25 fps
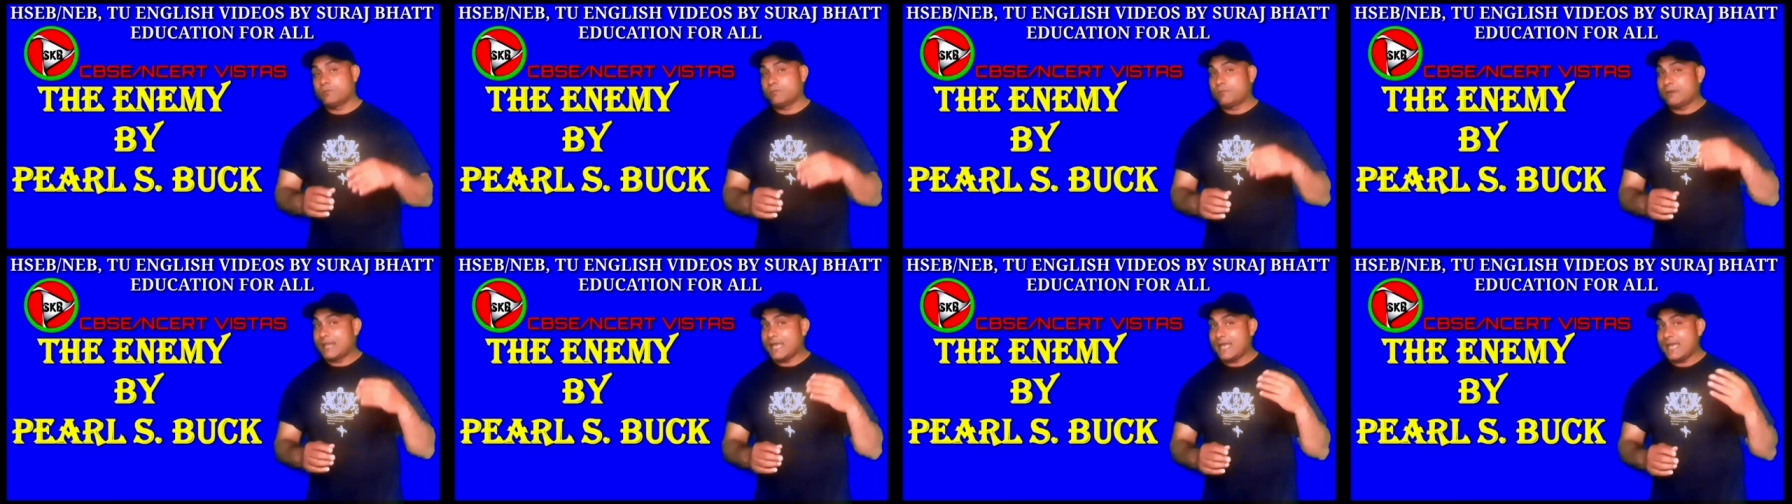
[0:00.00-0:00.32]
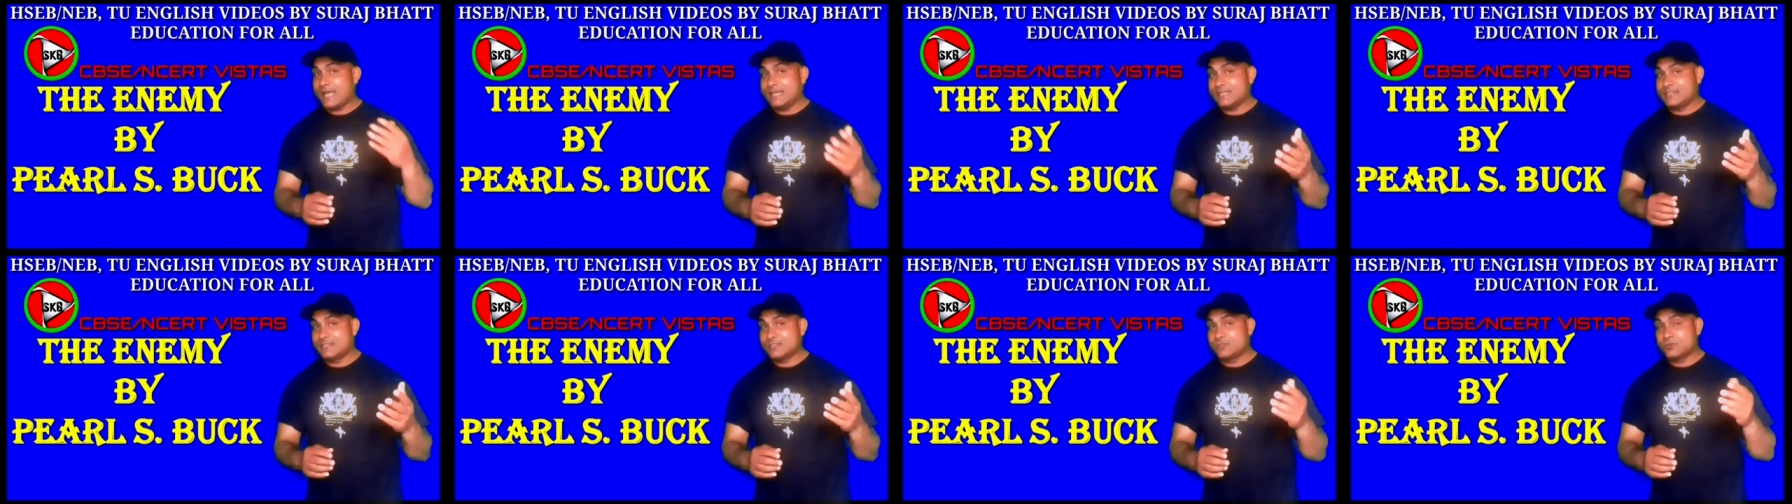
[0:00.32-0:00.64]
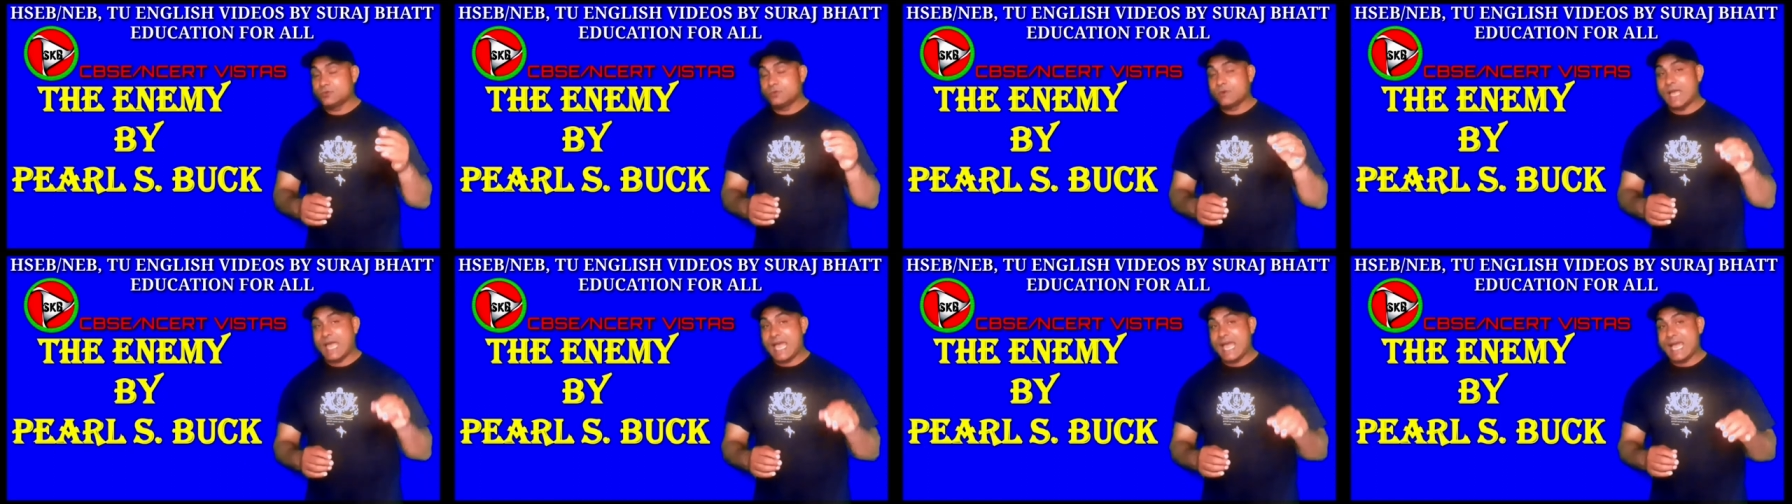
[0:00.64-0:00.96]
planned
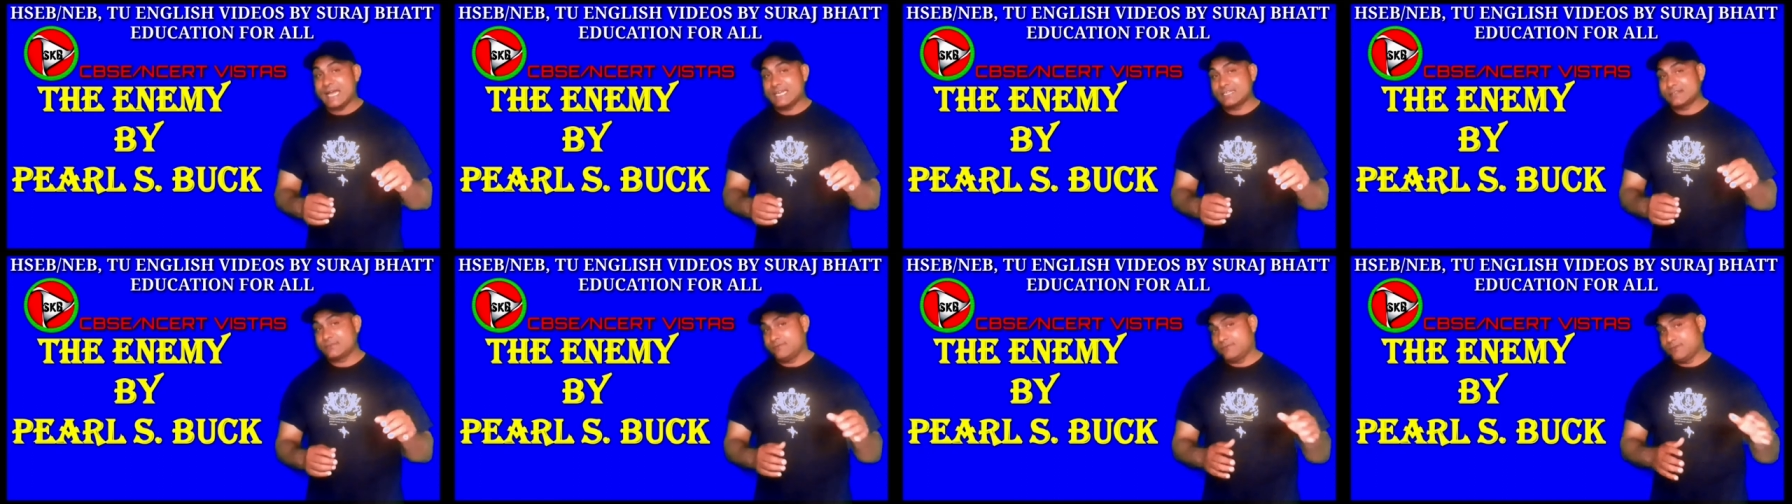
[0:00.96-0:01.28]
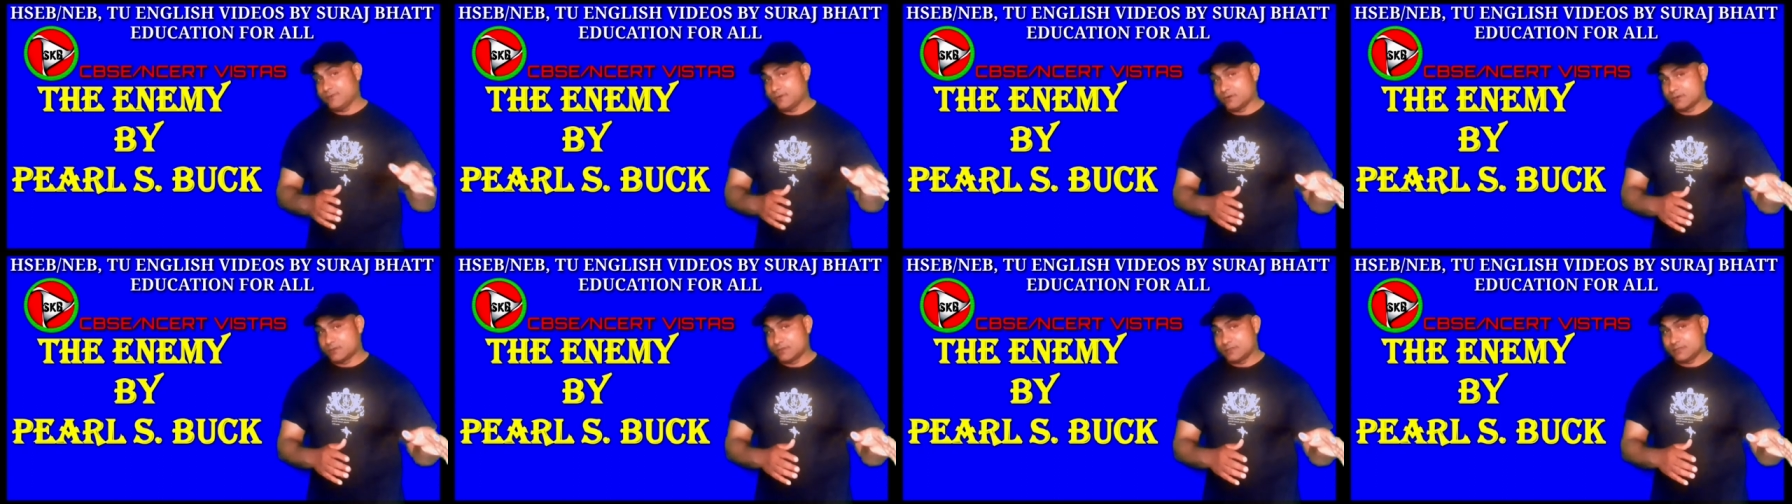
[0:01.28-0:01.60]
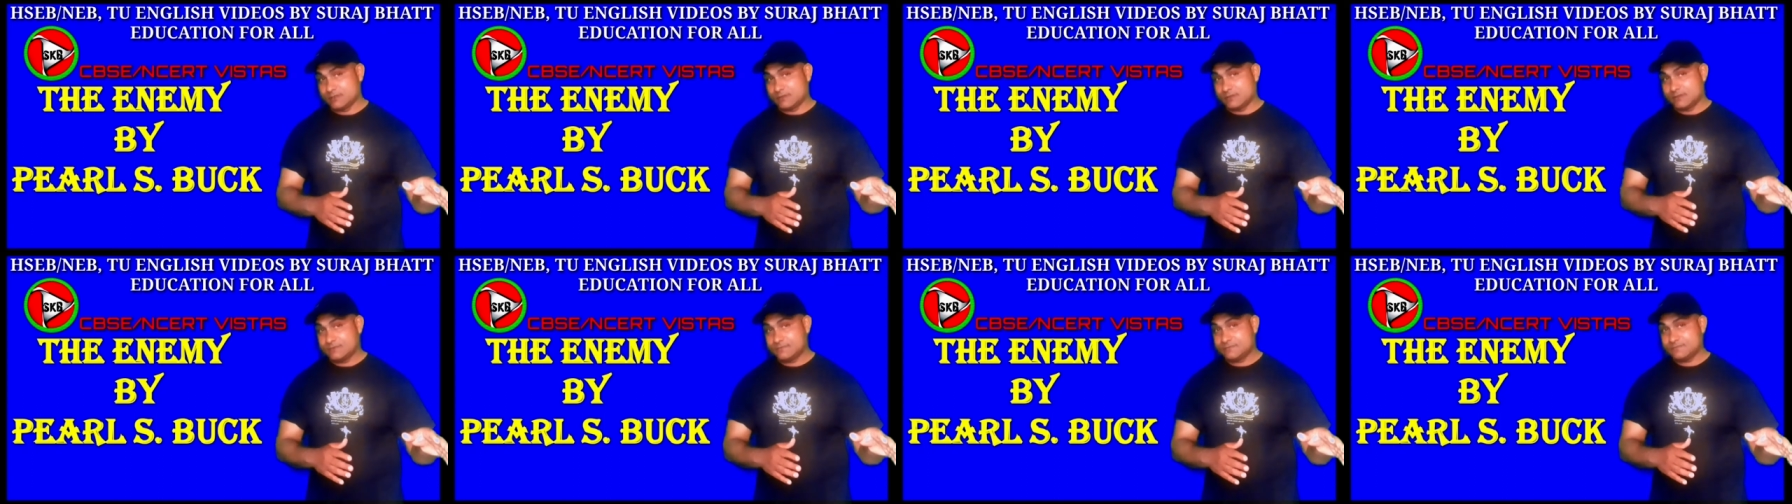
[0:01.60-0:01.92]
to act
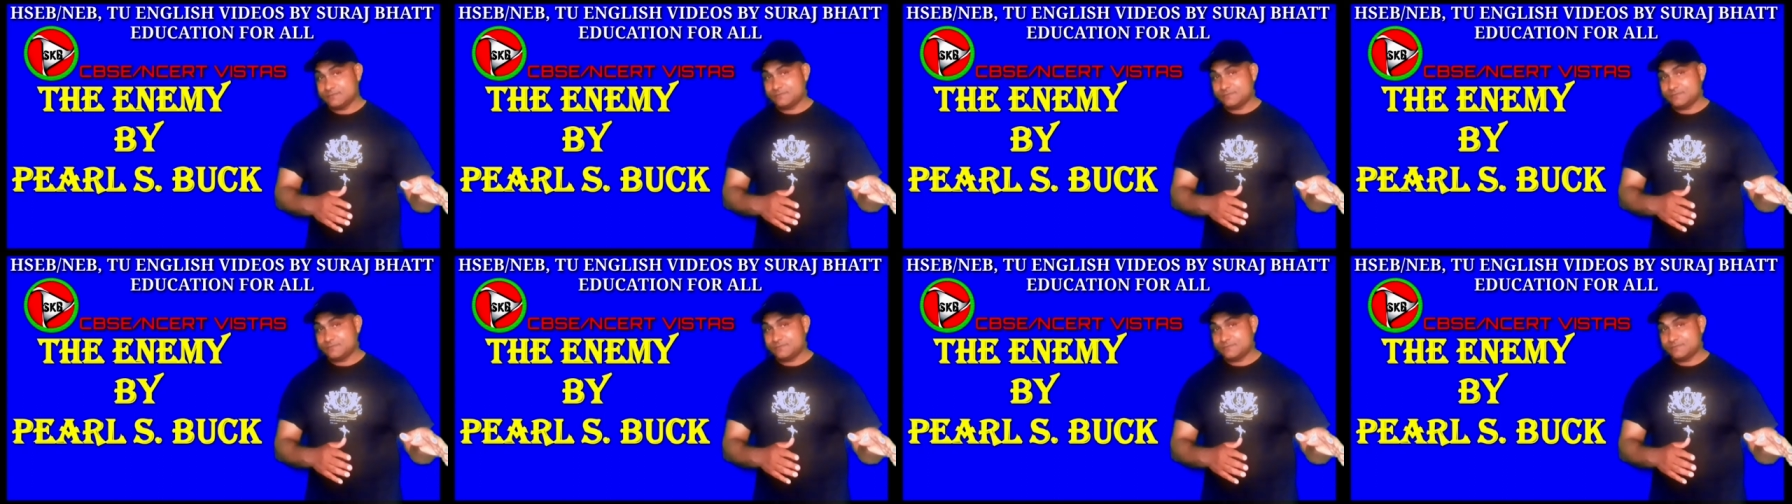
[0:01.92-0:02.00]
further.